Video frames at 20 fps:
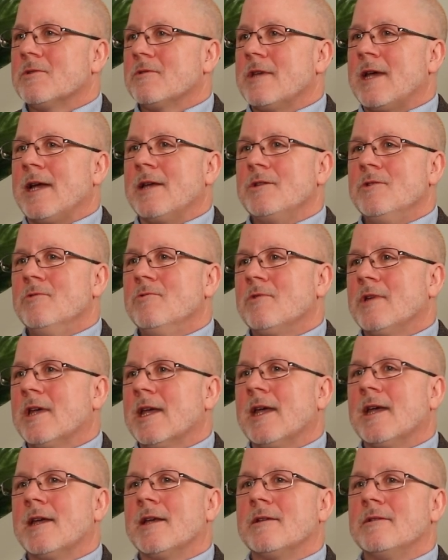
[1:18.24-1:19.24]
that you
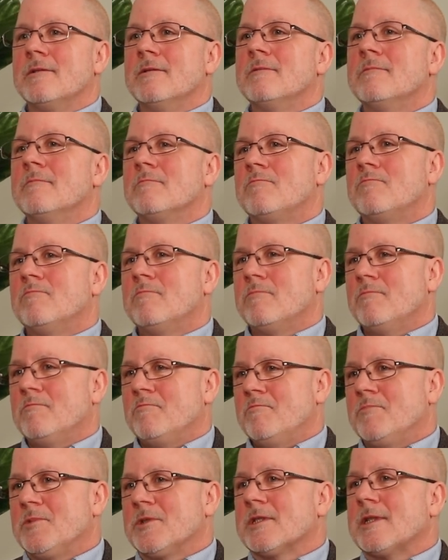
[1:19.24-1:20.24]
can
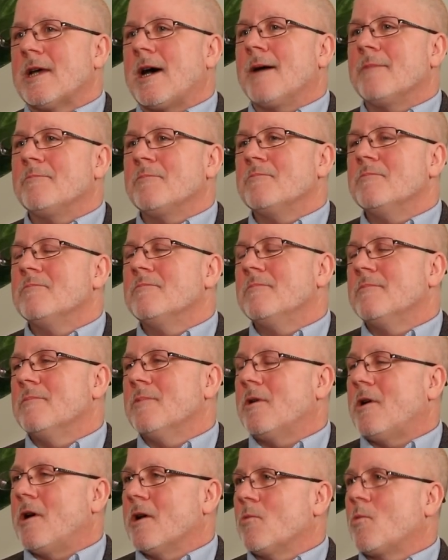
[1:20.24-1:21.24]
stop
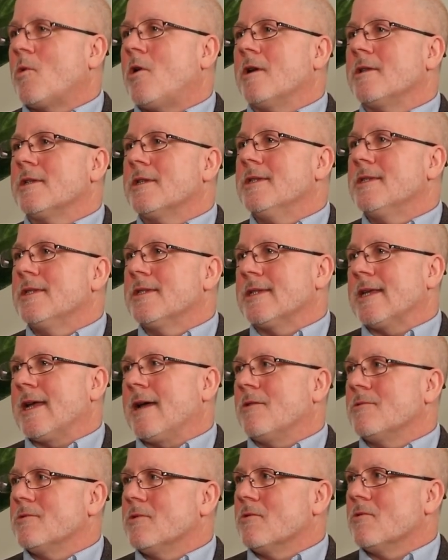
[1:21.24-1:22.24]
unwanted
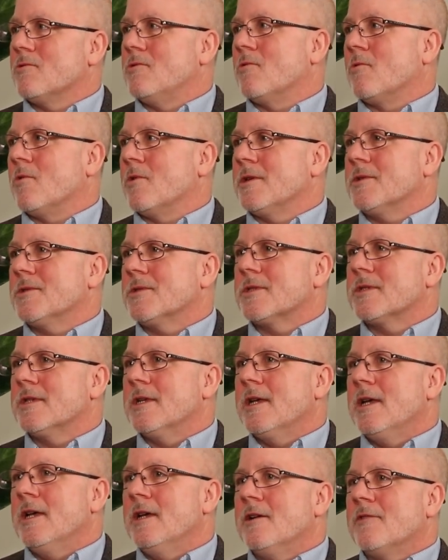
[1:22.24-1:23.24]
sound or noise
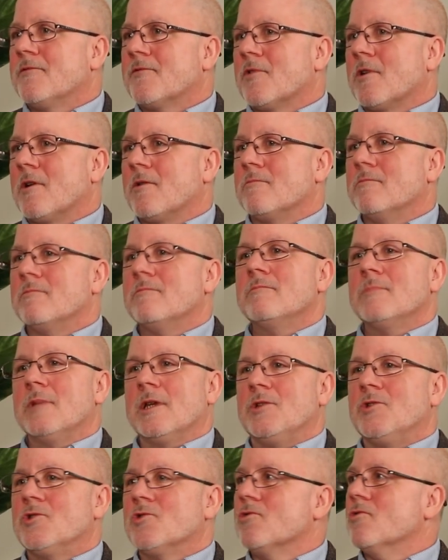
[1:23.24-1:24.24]
from
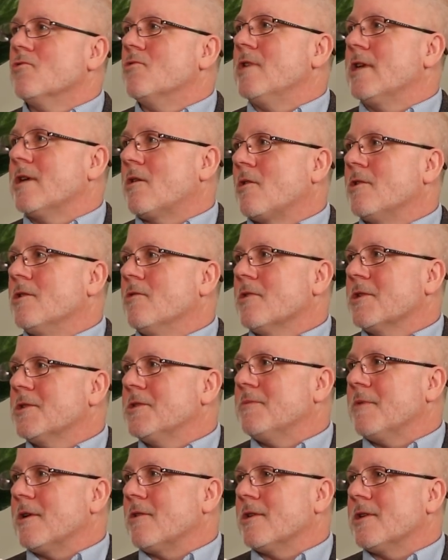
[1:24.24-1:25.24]
intruding on your
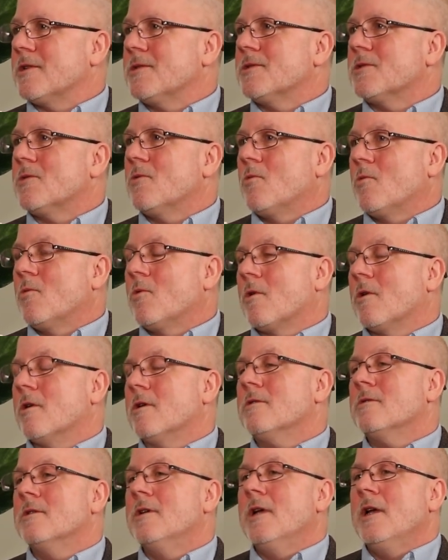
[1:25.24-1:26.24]
experience,
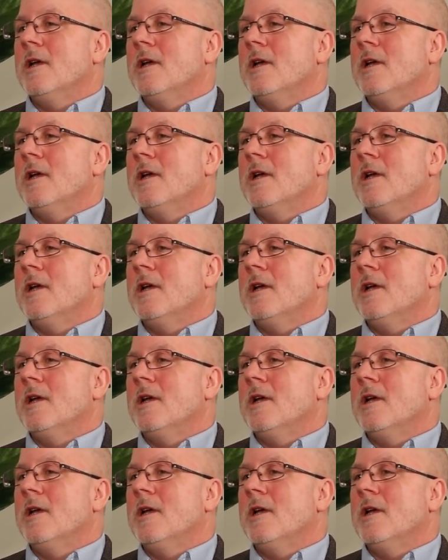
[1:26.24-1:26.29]
or